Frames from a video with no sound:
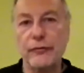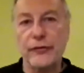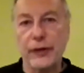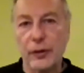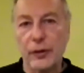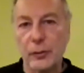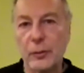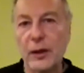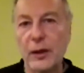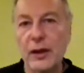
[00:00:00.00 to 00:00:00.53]

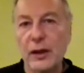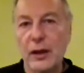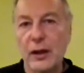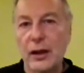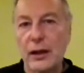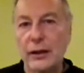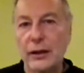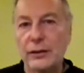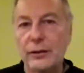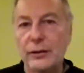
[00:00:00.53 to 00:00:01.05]
film
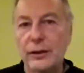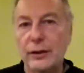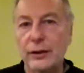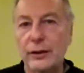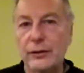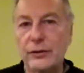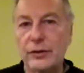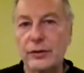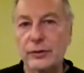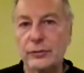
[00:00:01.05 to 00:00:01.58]
in
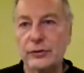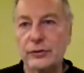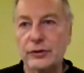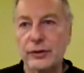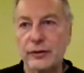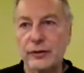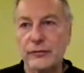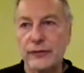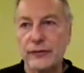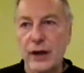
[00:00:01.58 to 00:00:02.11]
terms
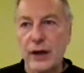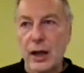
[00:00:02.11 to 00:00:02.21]
of